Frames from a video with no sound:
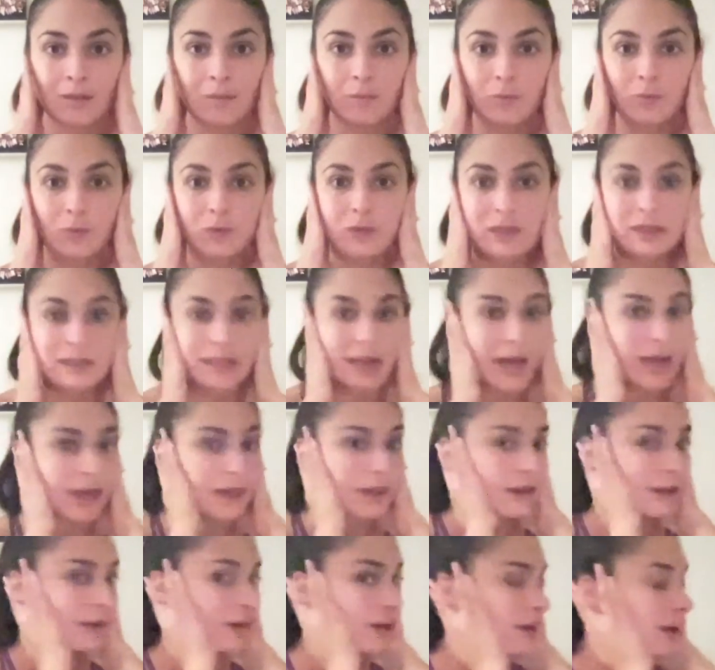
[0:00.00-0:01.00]
Bring
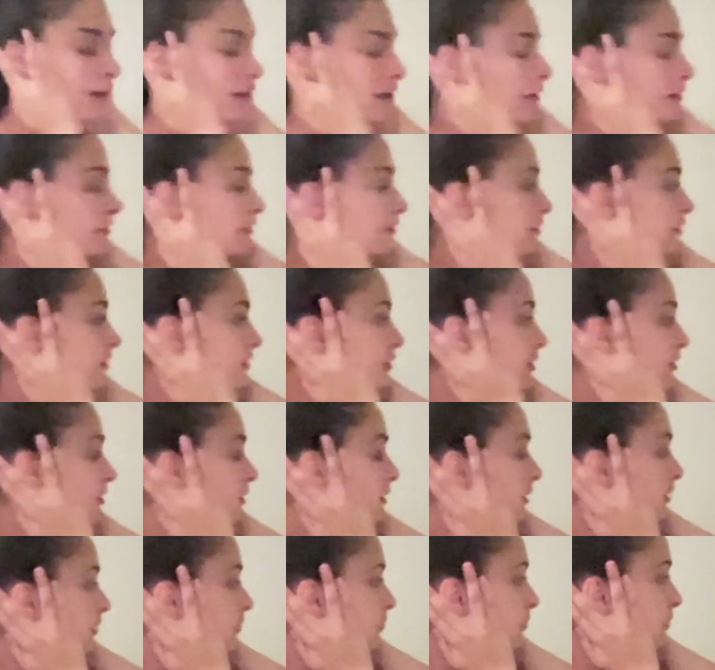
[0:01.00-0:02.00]
that
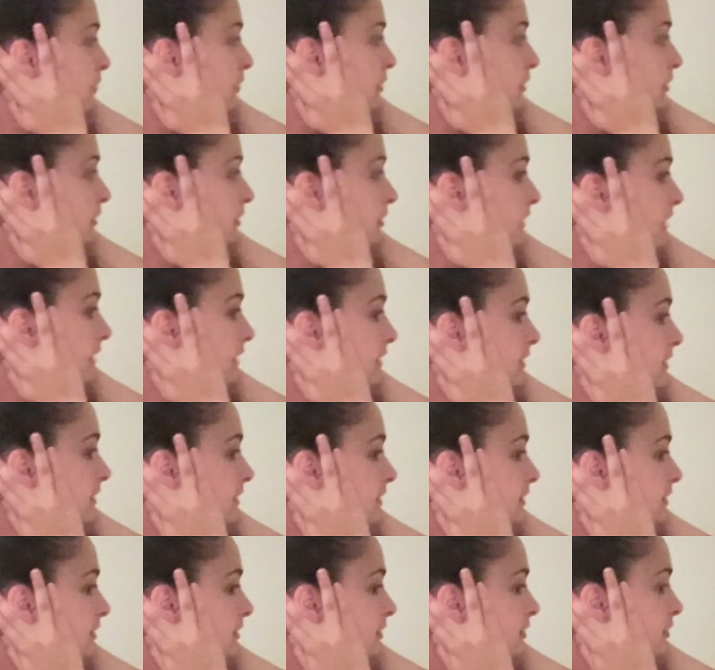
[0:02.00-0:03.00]

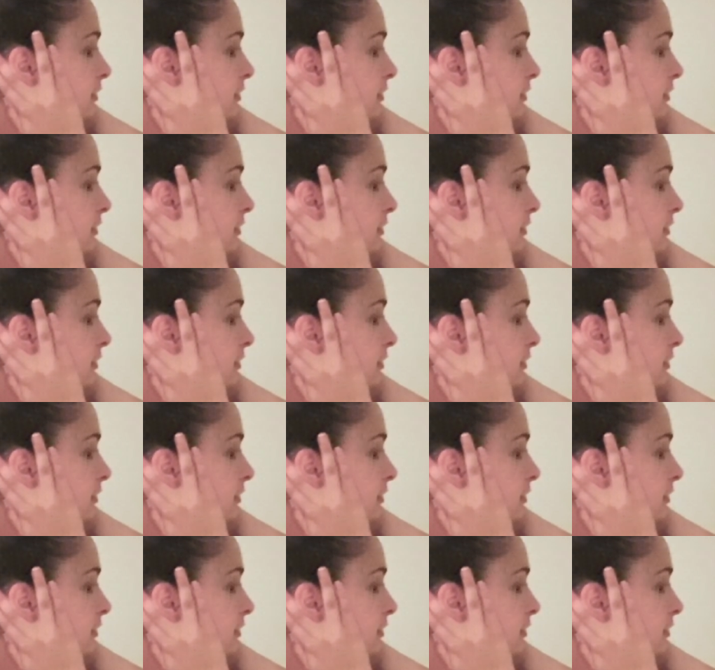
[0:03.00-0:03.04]
to